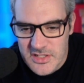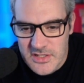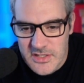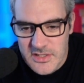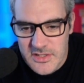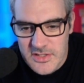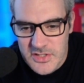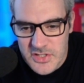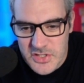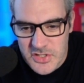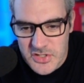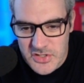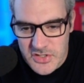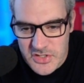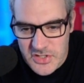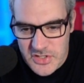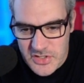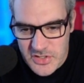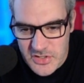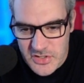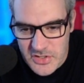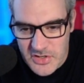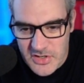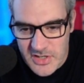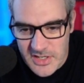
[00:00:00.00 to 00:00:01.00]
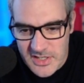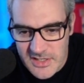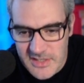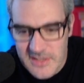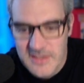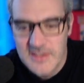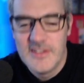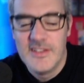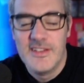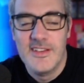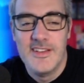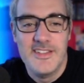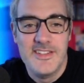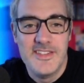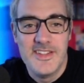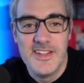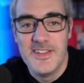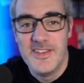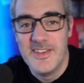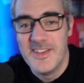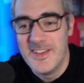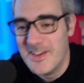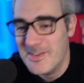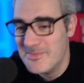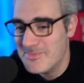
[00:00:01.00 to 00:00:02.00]
Sugan,
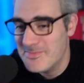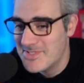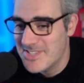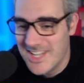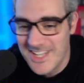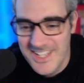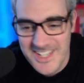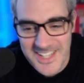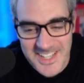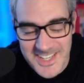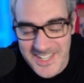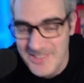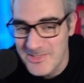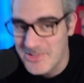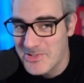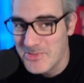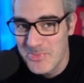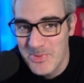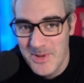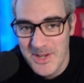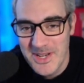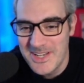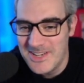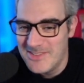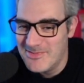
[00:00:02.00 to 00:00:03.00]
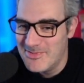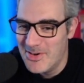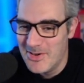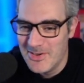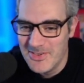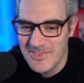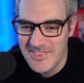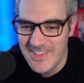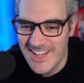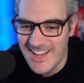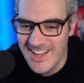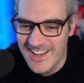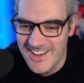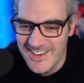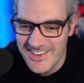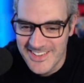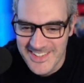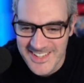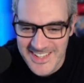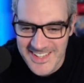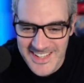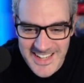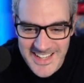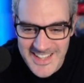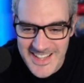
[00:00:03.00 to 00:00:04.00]
I'm saying the name completely wrong there.
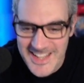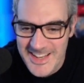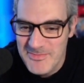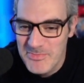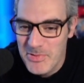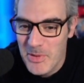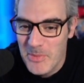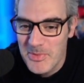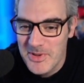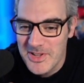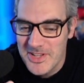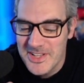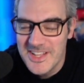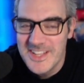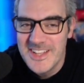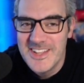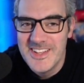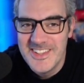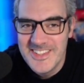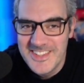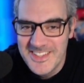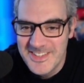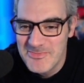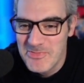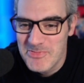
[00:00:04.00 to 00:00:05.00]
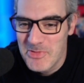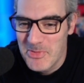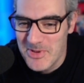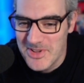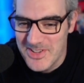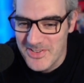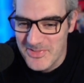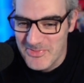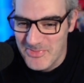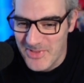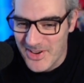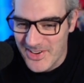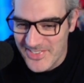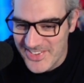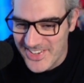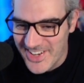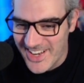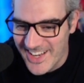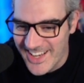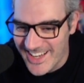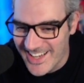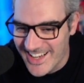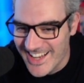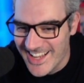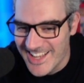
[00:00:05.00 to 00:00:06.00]
There's probably a different way of
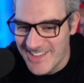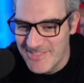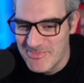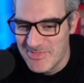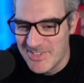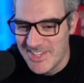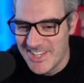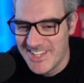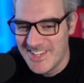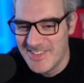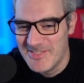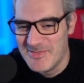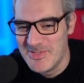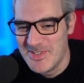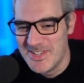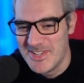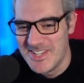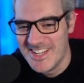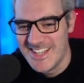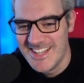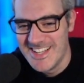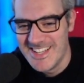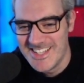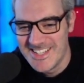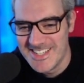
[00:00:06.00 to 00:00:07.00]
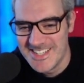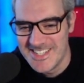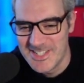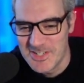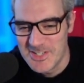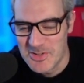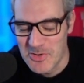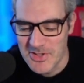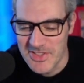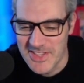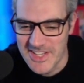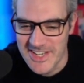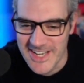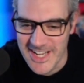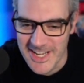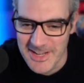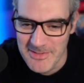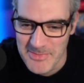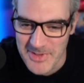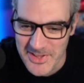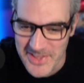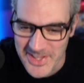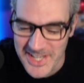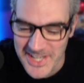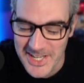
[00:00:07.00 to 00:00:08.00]
saying that. Destroyed the name,
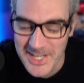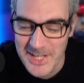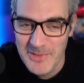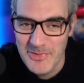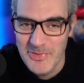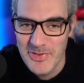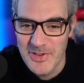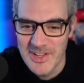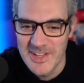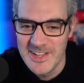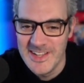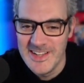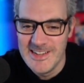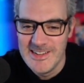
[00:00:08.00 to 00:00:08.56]
but thank you for